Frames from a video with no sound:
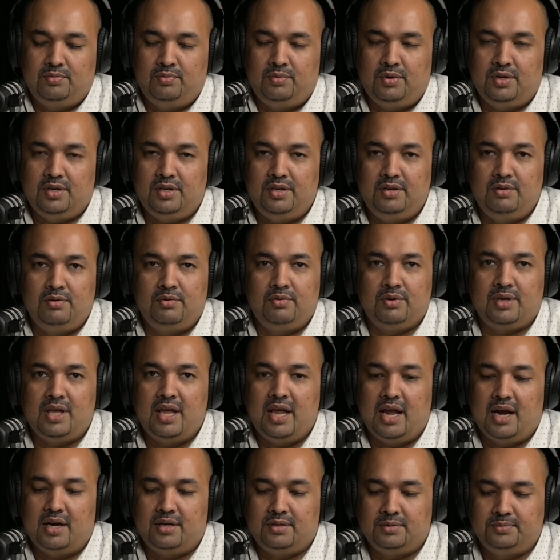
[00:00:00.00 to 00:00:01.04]
what are you
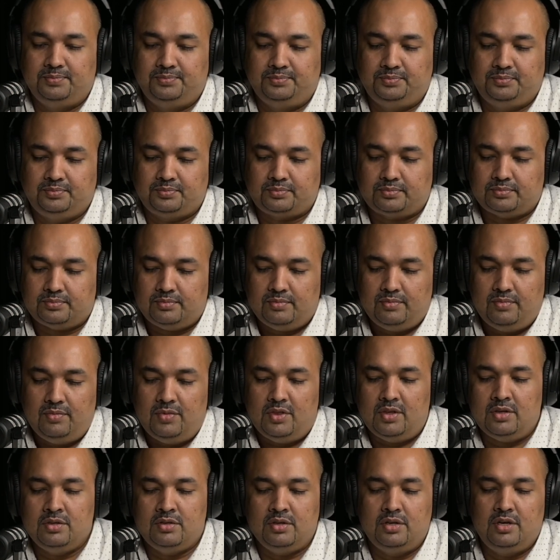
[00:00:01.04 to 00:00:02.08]
looking at?
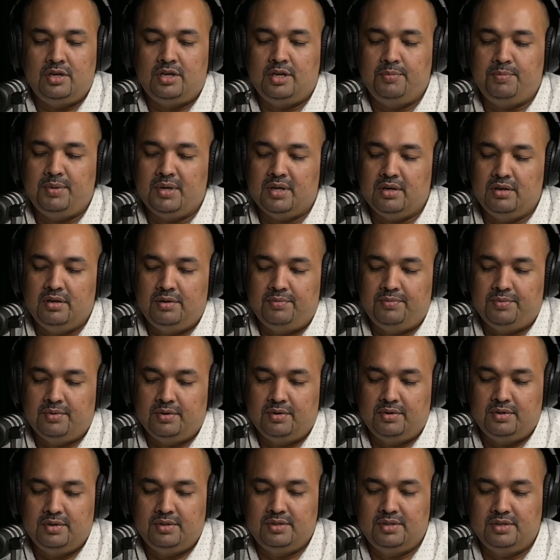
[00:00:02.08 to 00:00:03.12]
So your typical
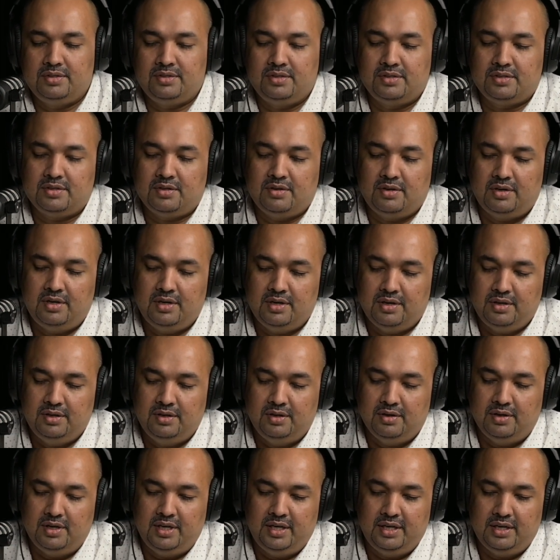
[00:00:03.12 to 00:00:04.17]
off-roader, this is called
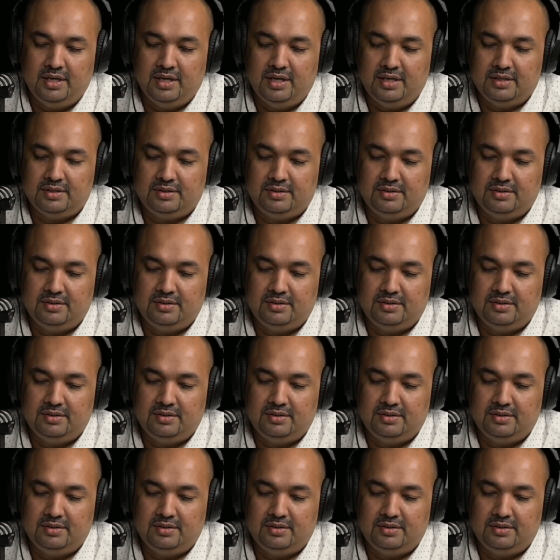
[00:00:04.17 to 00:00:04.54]
your ingress.